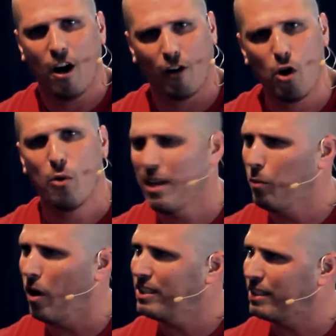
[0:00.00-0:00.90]
of who he
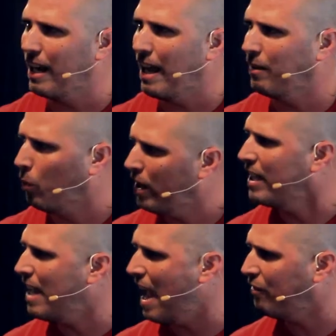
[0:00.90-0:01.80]
was and what
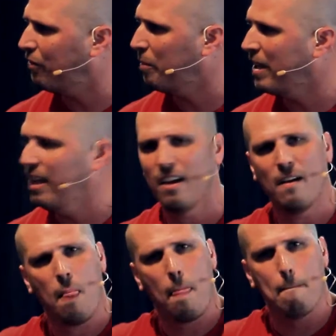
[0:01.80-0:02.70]
he had for me,
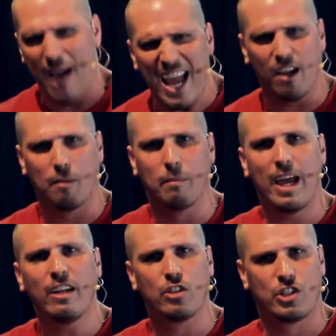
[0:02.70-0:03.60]
bam,
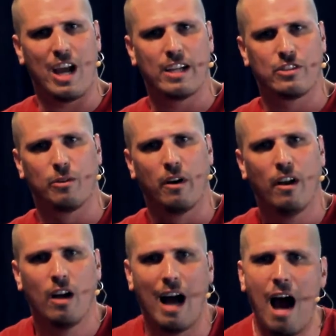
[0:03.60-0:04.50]
energizer
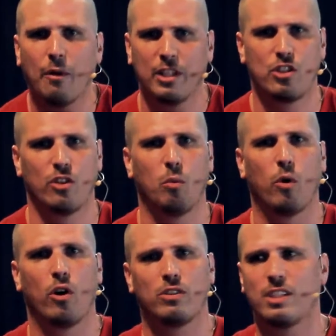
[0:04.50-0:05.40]
out into the
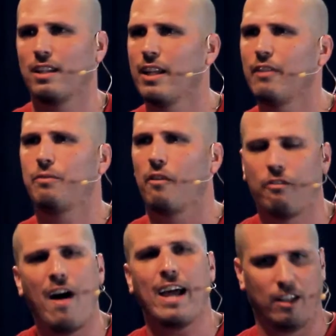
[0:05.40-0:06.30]
world to live
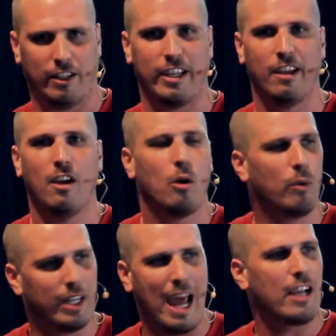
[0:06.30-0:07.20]
finally
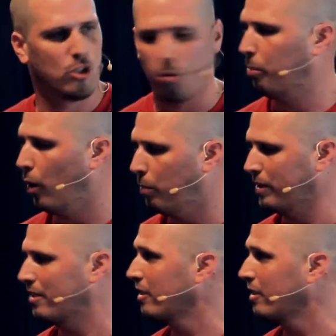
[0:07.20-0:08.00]
with an actual purpose.